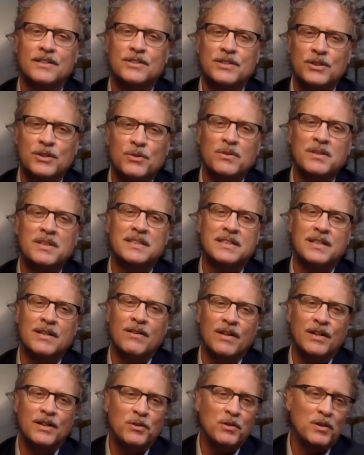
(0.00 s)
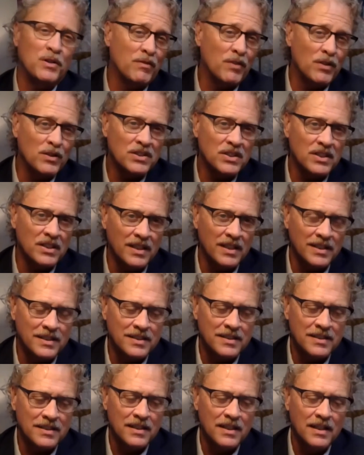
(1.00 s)
to Unitarian
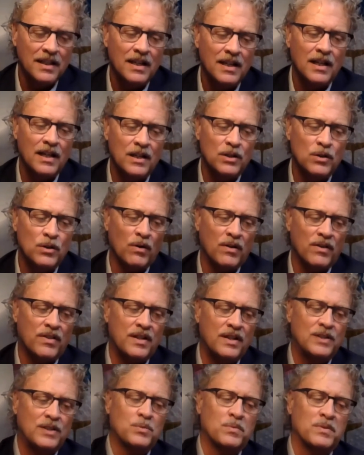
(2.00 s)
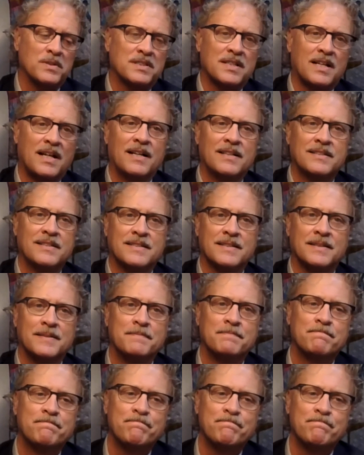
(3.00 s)
Universalists in Northeast Wisconsin.